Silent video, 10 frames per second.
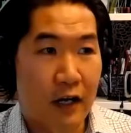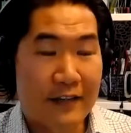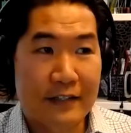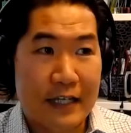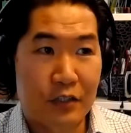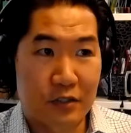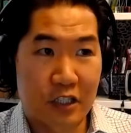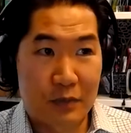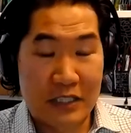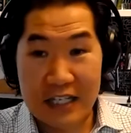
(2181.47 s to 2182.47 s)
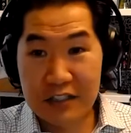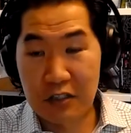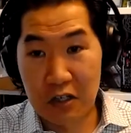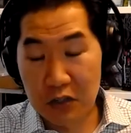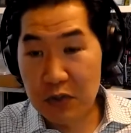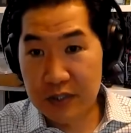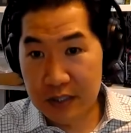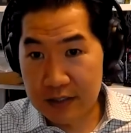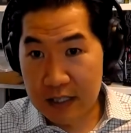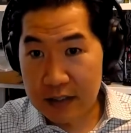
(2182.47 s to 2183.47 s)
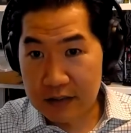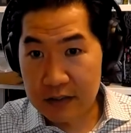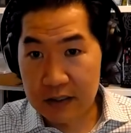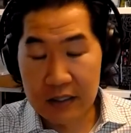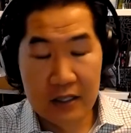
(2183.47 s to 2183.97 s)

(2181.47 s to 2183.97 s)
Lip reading: I think the answer is going to be yes to all those things, honestly.